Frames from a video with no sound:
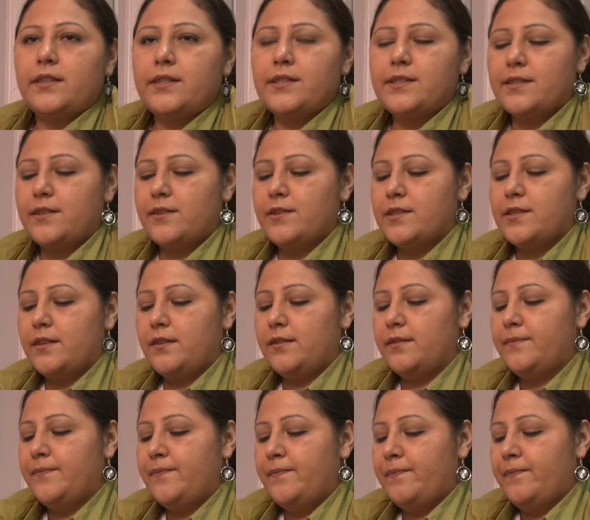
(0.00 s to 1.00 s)
Because there's
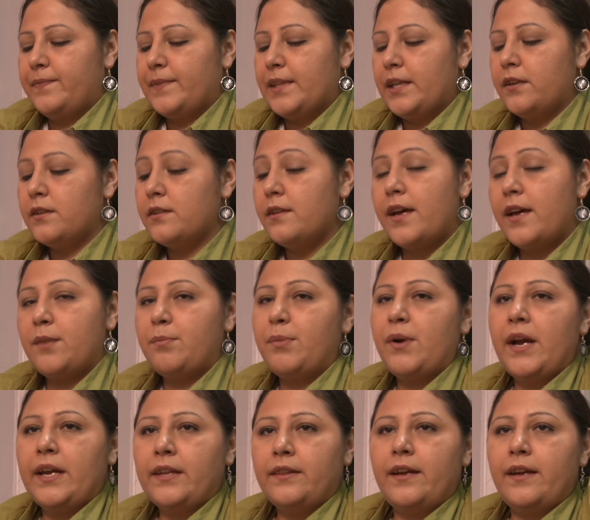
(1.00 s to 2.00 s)
a, there's a lot of
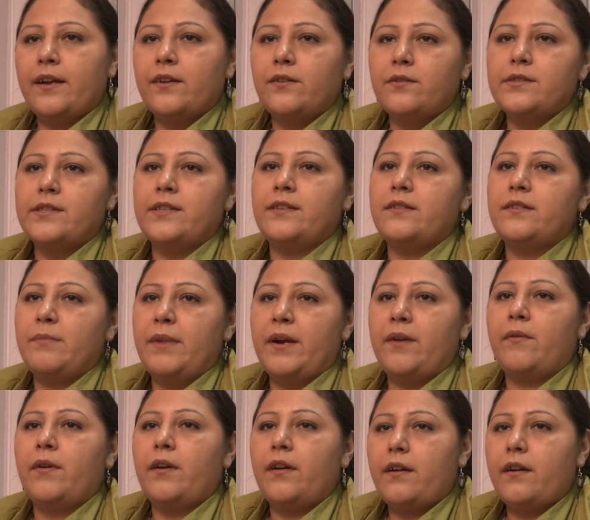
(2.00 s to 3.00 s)
pride that goes into
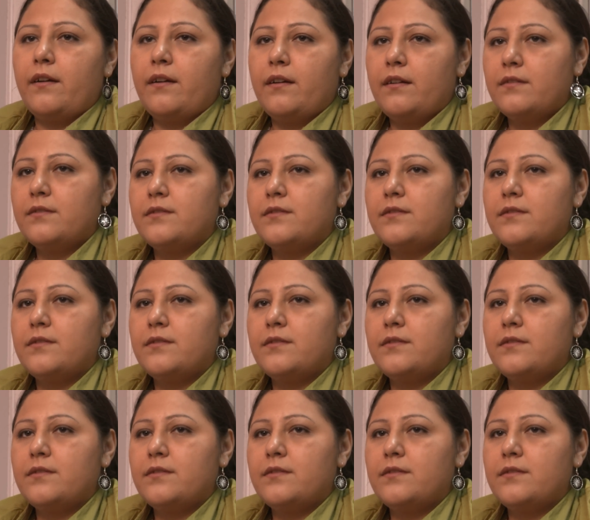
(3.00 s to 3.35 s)
my work.